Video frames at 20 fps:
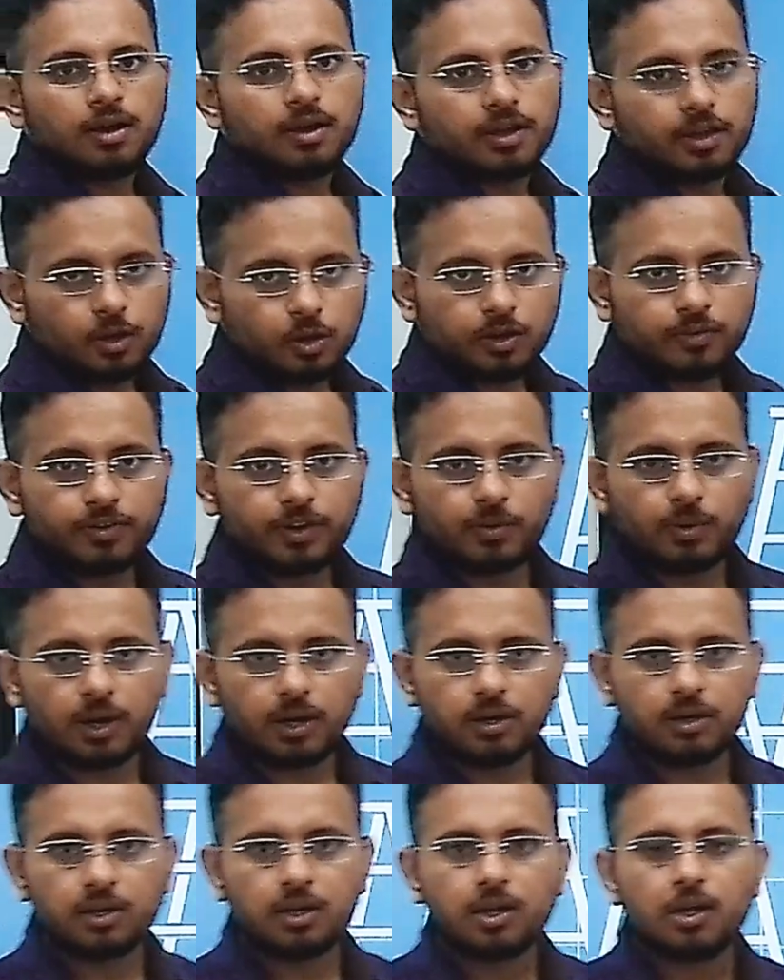Hello everyone,
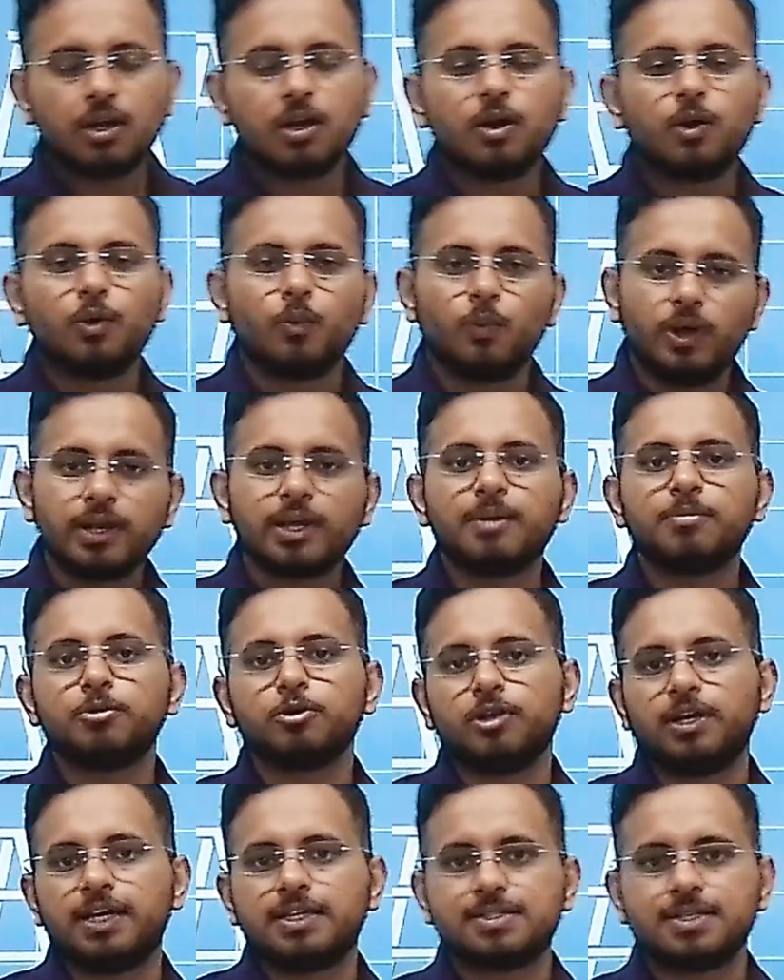welcome to
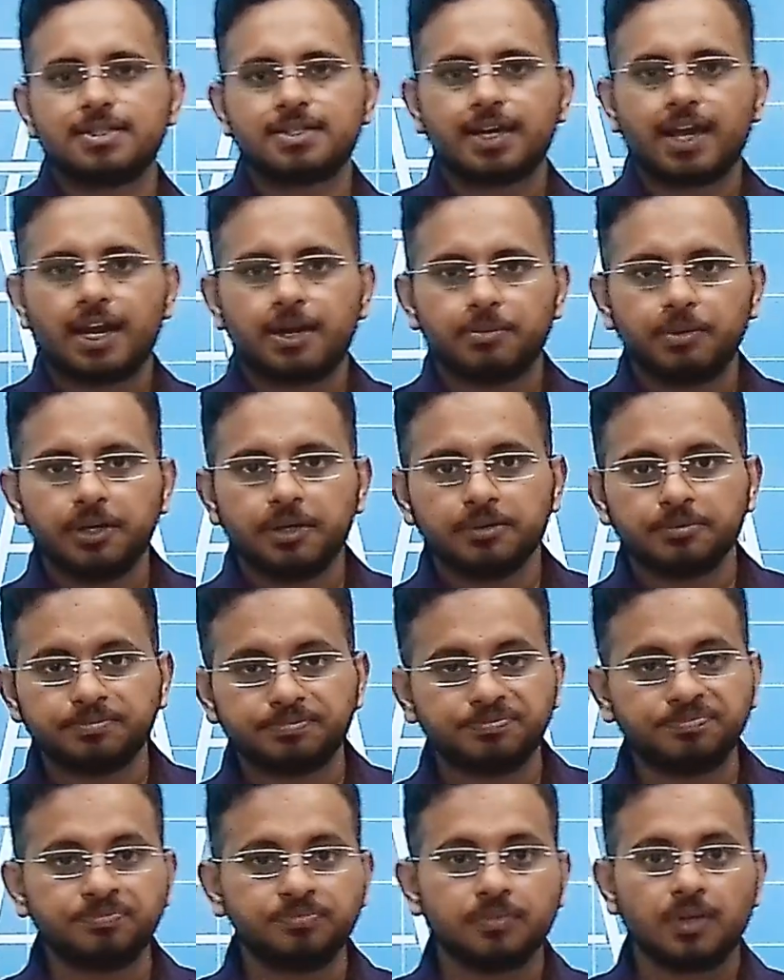Legacies Academy.
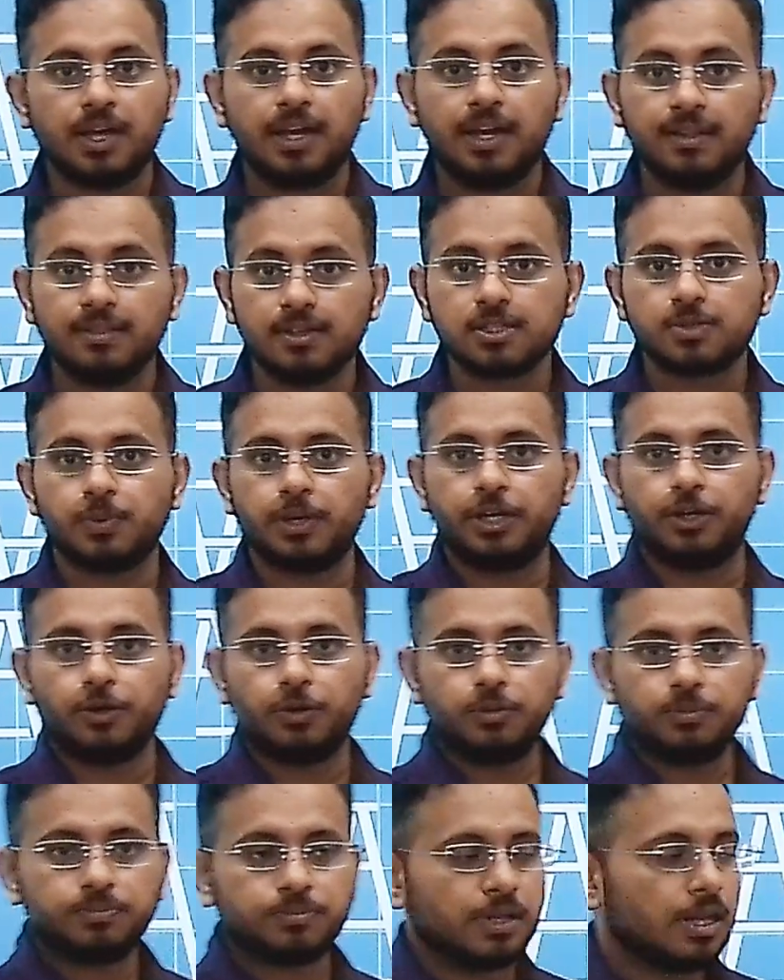In this
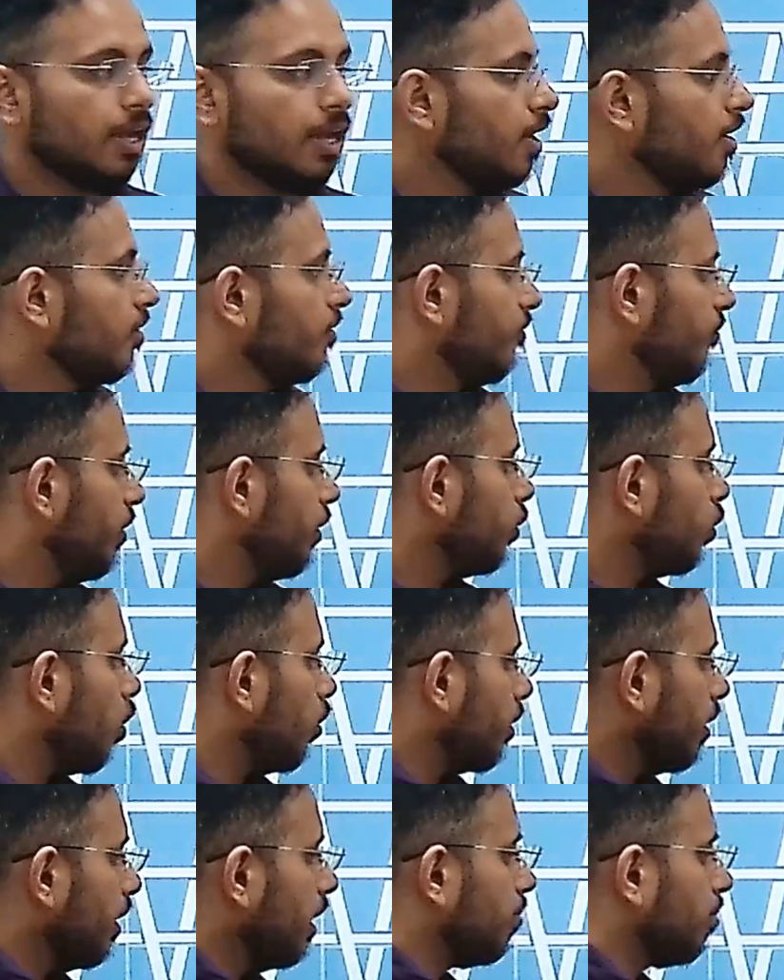video, we're
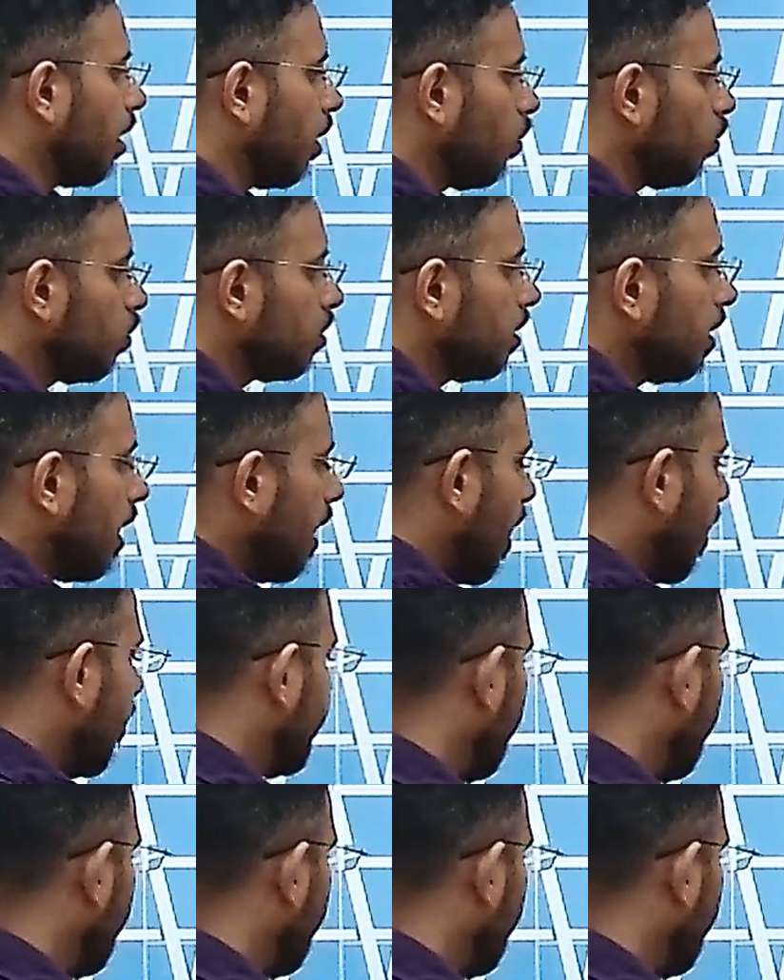talking about a